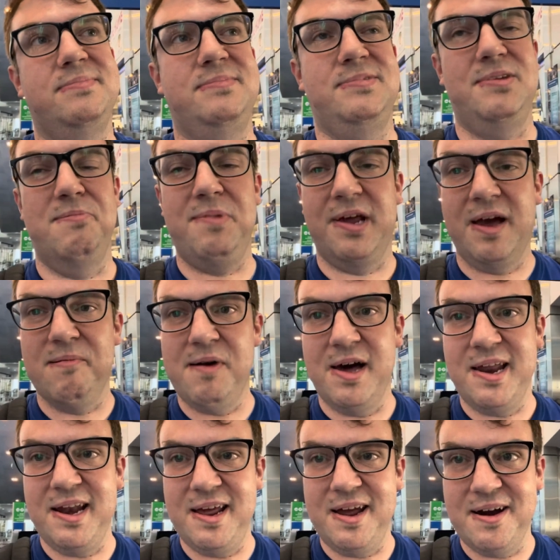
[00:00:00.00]
Told me to come on
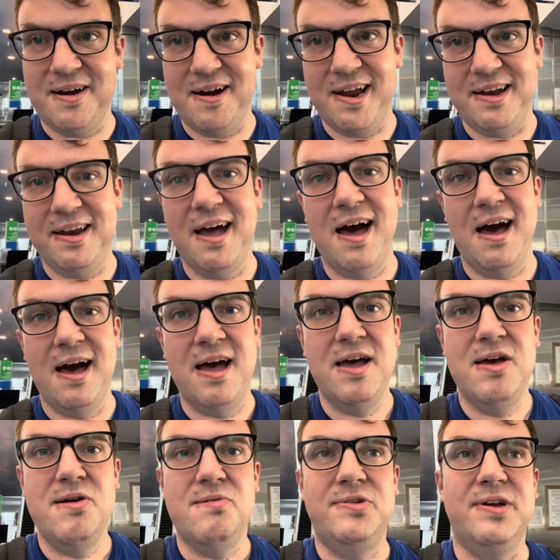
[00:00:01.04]
in here, and uh,
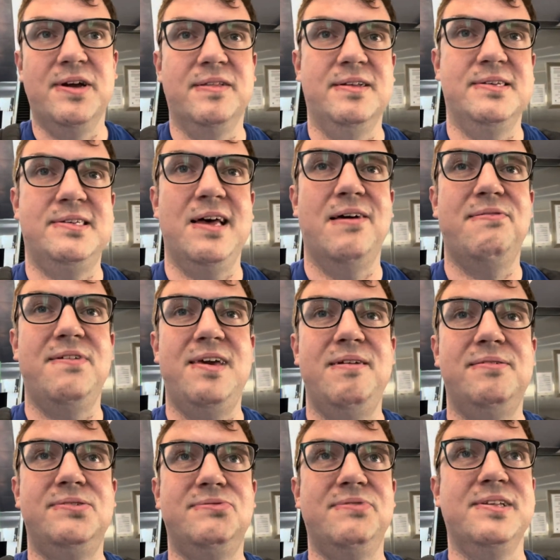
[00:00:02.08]
took a little selfie. He
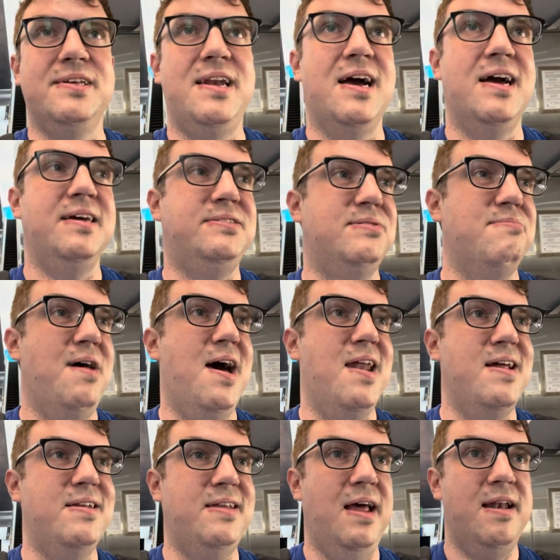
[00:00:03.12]
was really nice about
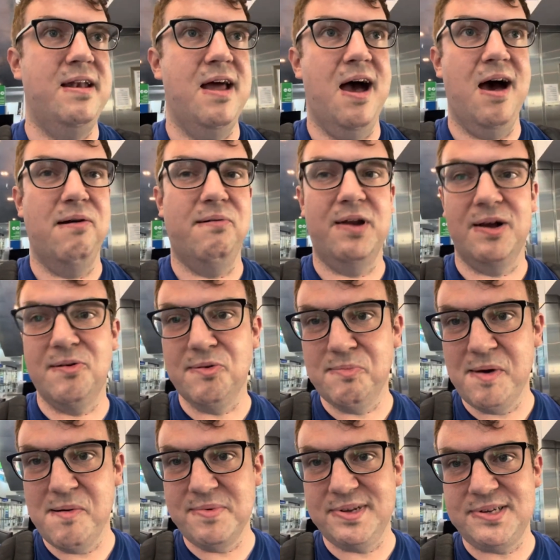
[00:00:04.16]
it, and uh, what a cool
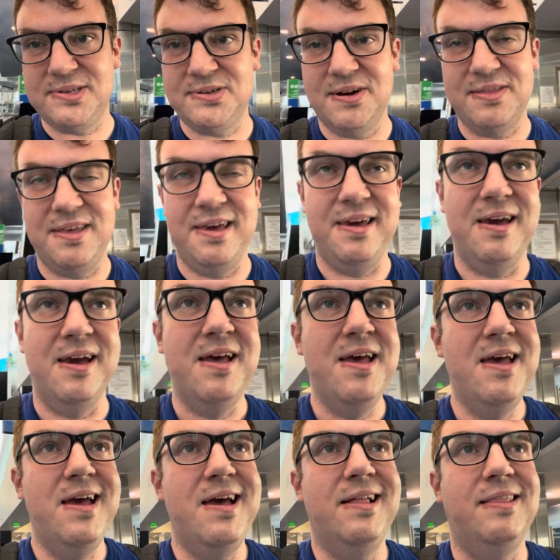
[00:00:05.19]
moment to start the
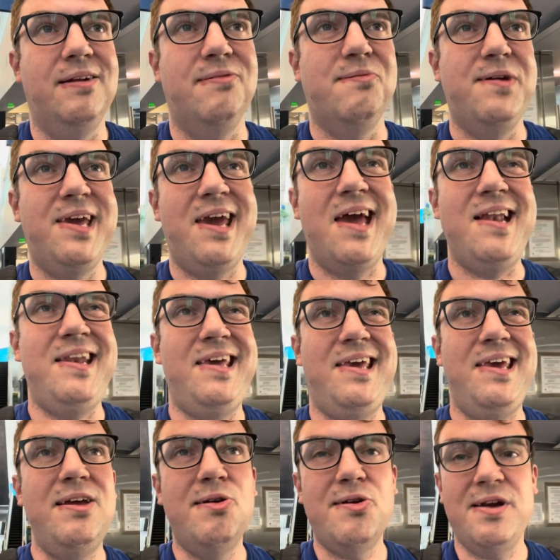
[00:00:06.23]
little weekend
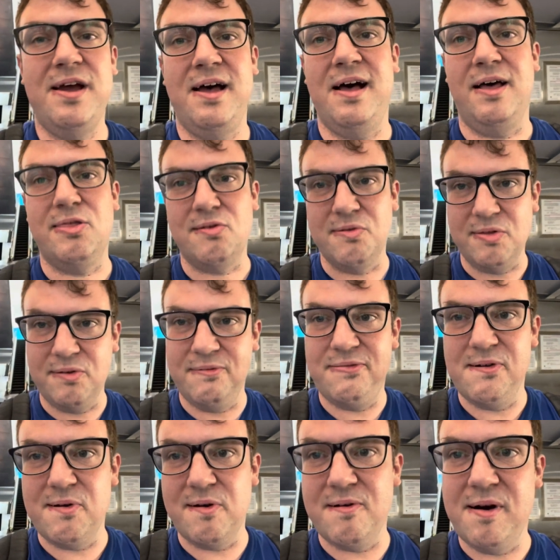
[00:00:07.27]
here. I'll throw a little
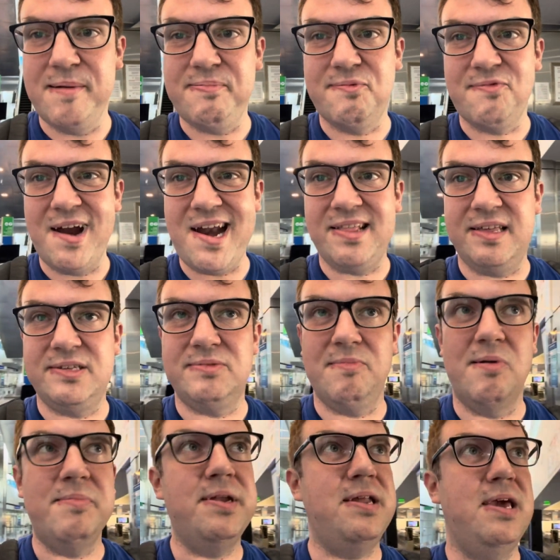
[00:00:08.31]
photo up right at this
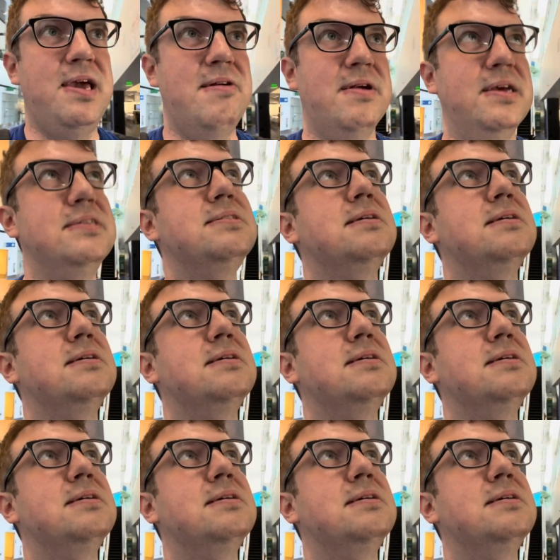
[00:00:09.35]
moment. Here it is.